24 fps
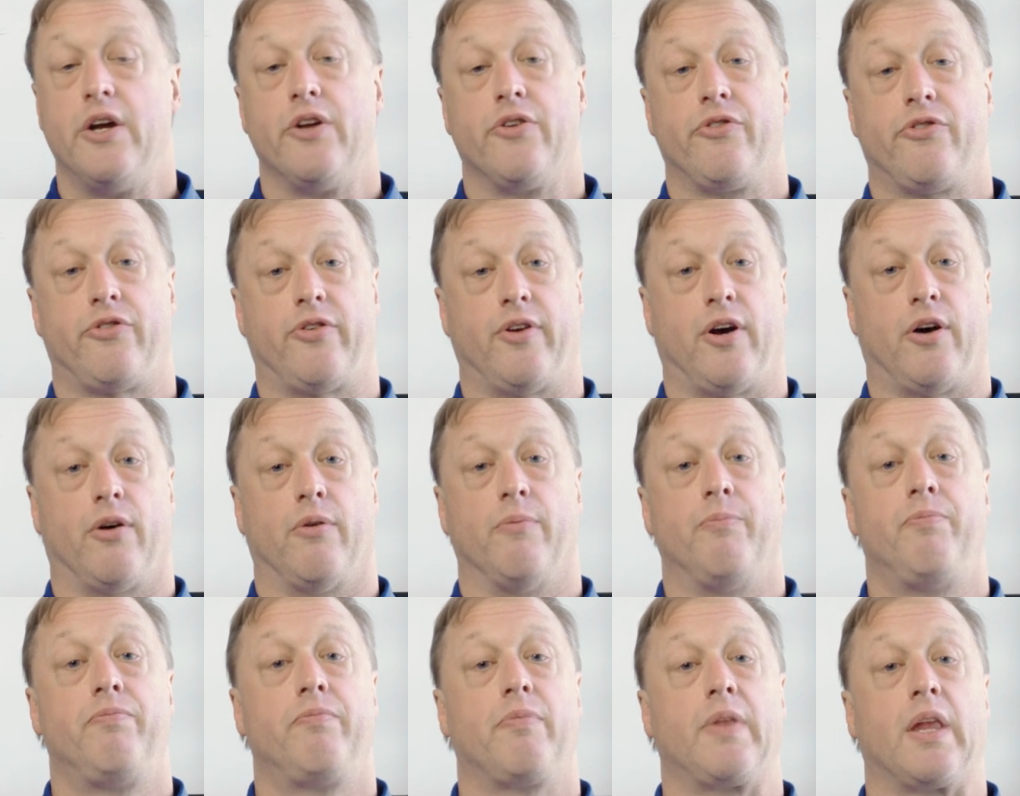
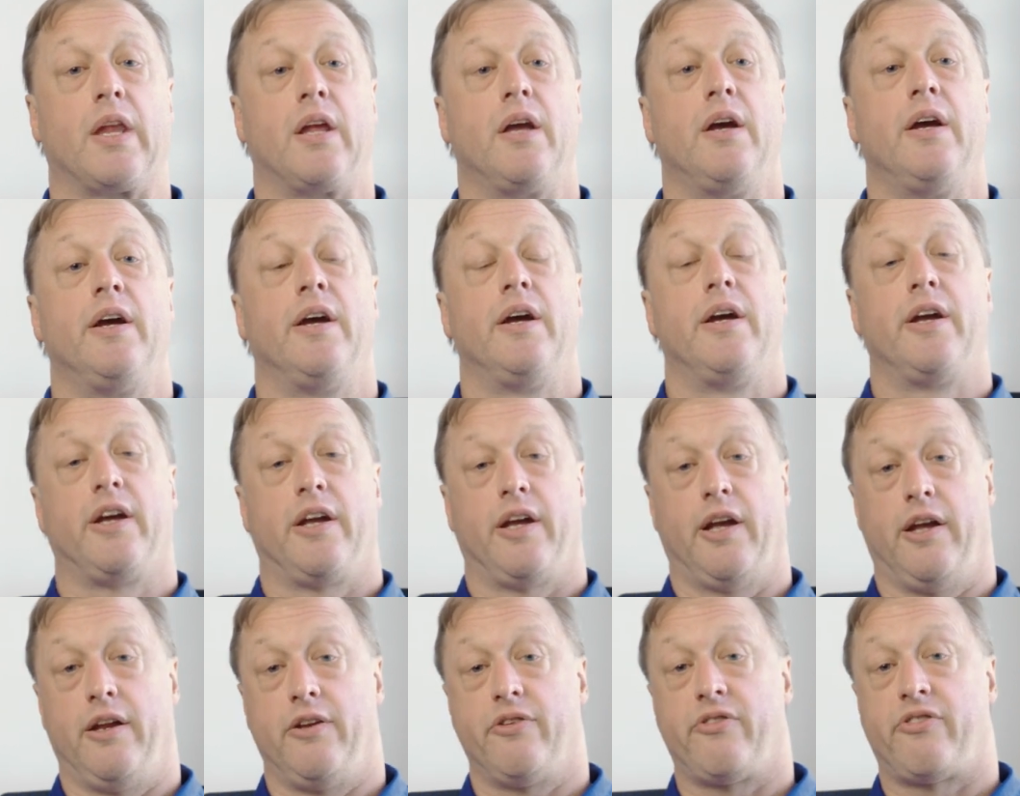So,
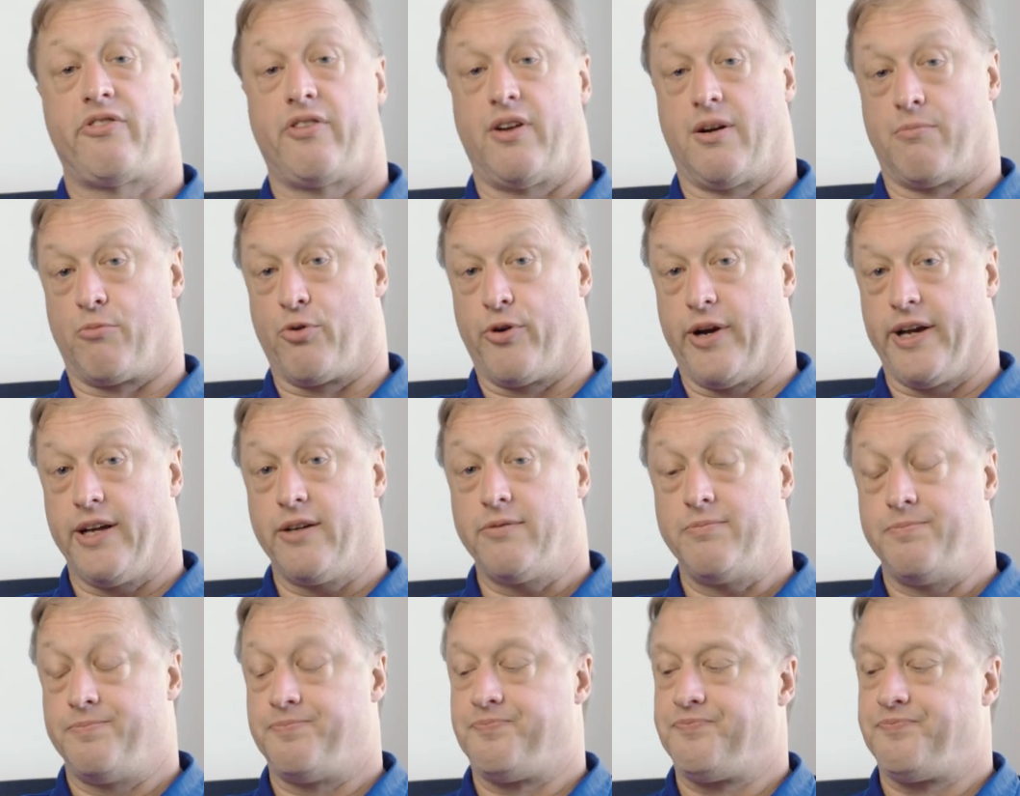in summary,